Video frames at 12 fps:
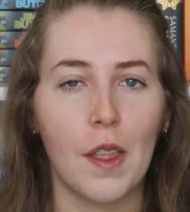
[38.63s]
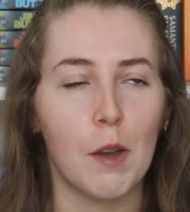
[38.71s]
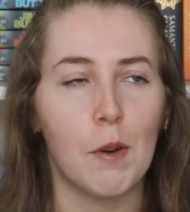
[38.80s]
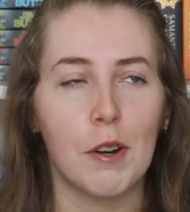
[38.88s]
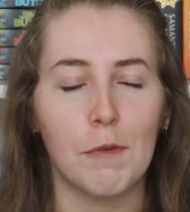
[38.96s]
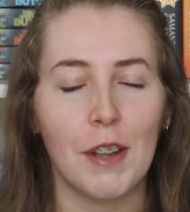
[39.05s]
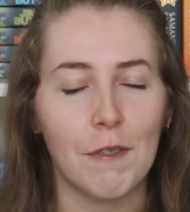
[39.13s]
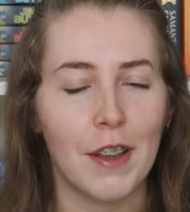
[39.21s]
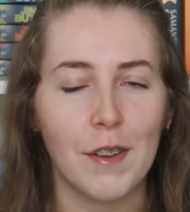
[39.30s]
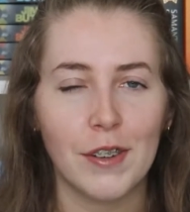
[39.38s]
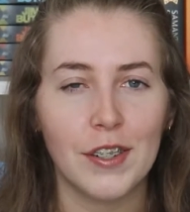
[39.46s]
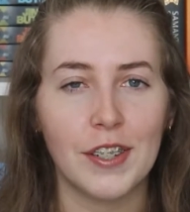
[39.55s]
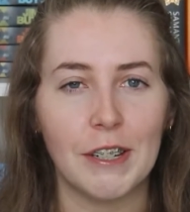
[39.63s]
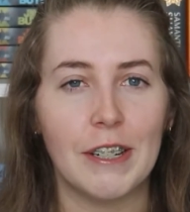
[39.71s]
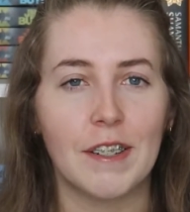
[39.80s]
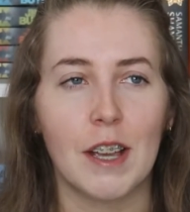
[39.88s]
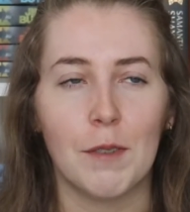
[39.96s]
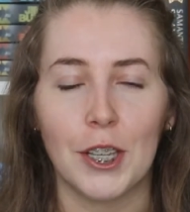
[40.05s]
They're one of my favorite
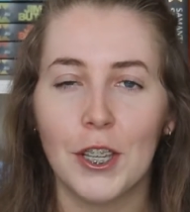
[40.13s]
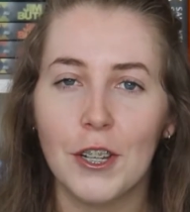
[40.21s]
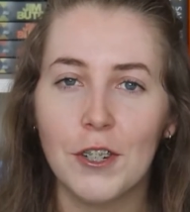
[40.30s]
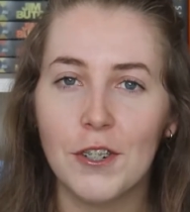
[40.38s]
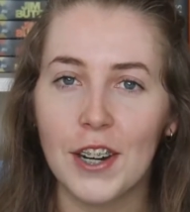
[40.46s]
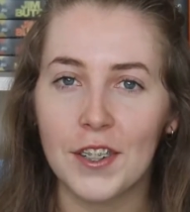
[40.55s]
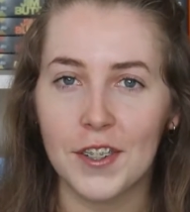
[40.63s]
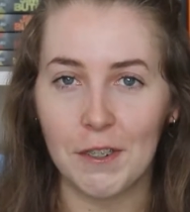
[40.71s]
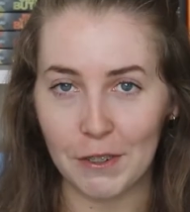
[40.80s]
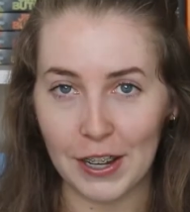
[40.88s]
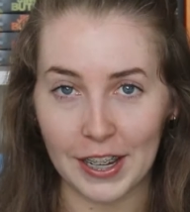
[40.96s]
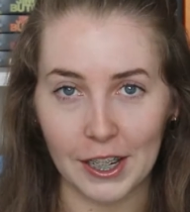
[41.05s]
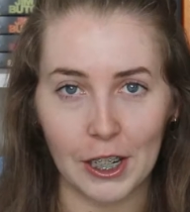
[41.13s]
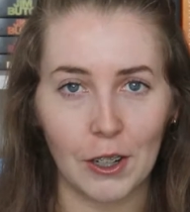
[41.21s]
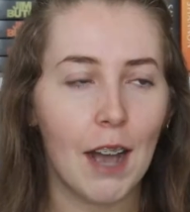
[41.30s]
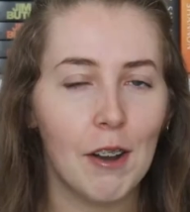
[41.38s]
series. I'm a huge Dresden fangirl.